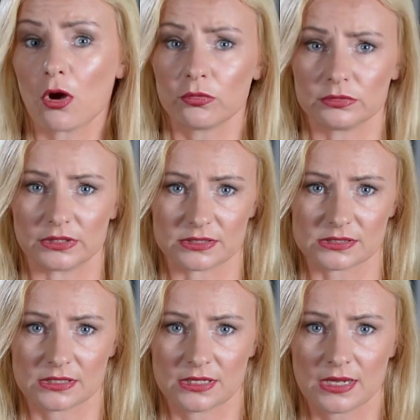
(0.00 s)

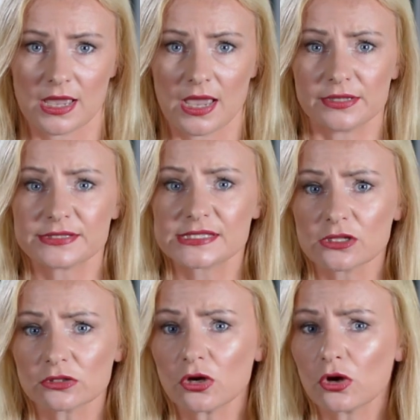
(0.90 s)
owners, and it's
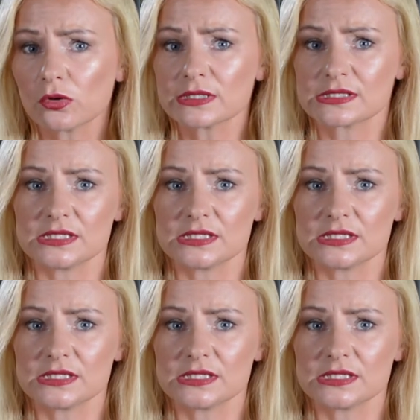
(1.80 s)
not always